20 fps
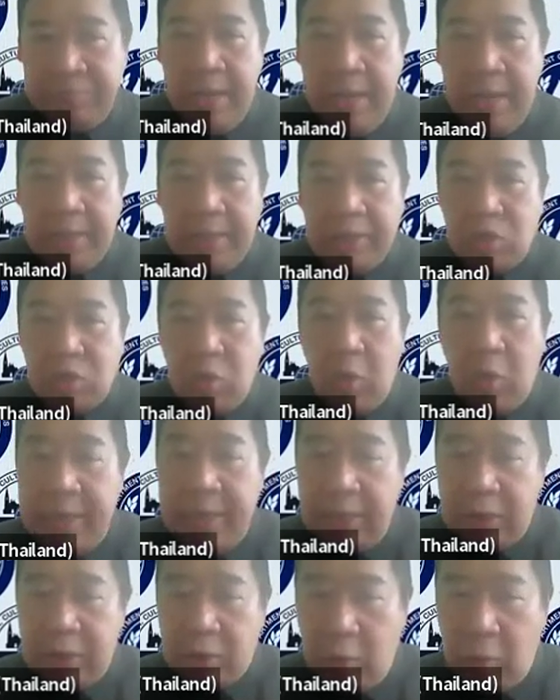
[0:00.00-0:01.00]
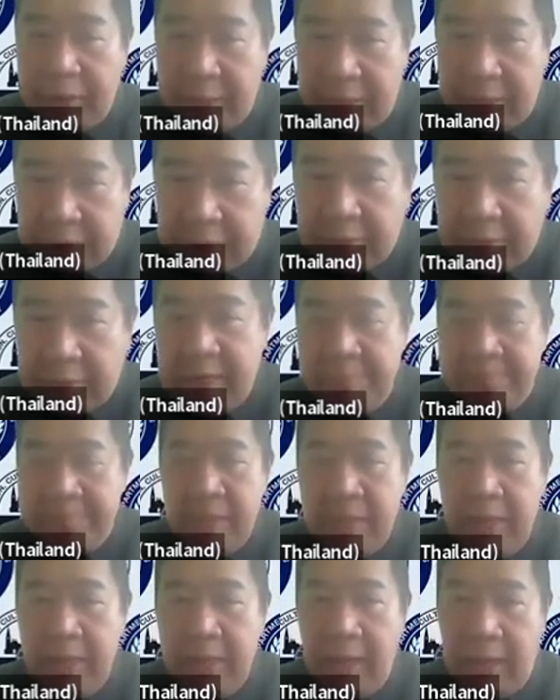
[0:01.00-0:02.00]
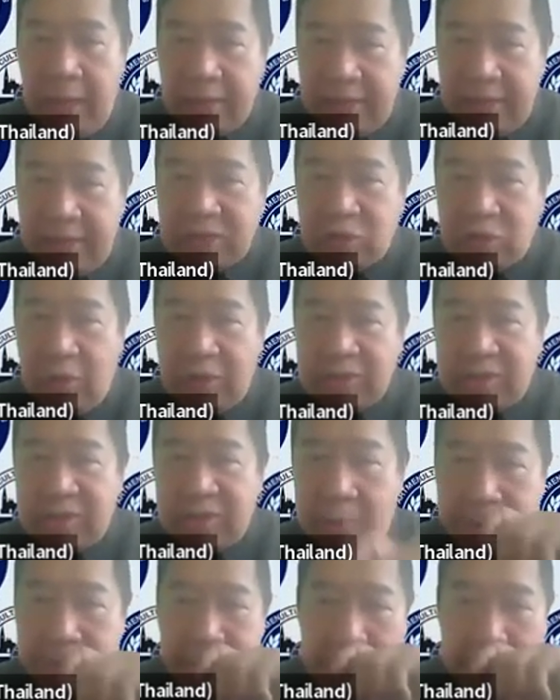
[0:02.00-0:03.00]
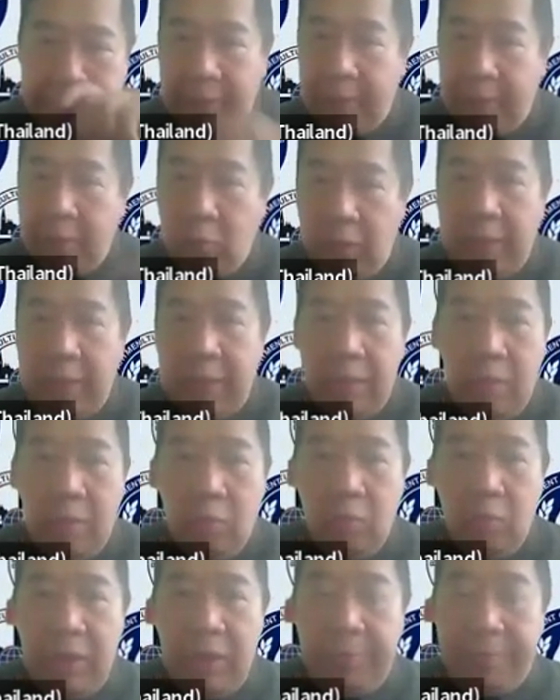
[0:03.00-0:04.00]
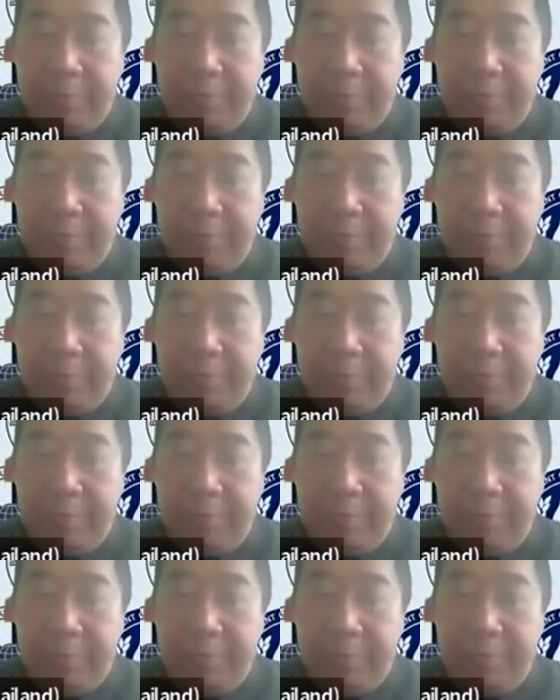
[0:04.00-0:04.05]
In 2023, this was a paper we